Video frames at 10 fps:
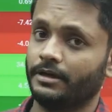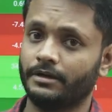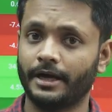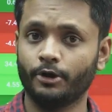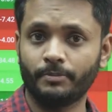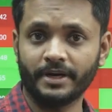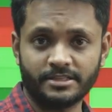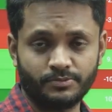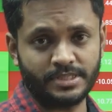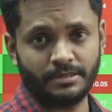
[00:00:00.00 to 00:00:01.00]
I hope it
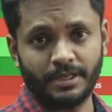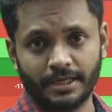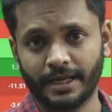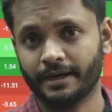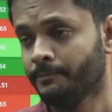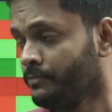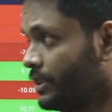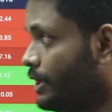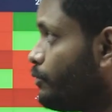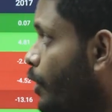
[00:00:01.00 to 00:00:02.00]
is visible. Correct.
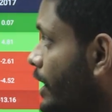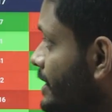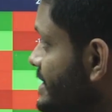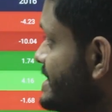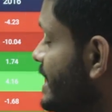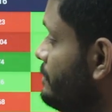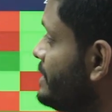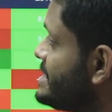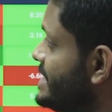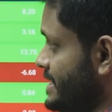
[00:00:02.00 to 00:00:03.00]
Now what this
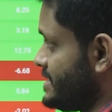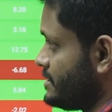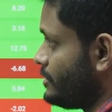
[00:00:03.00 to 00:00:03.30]
table says.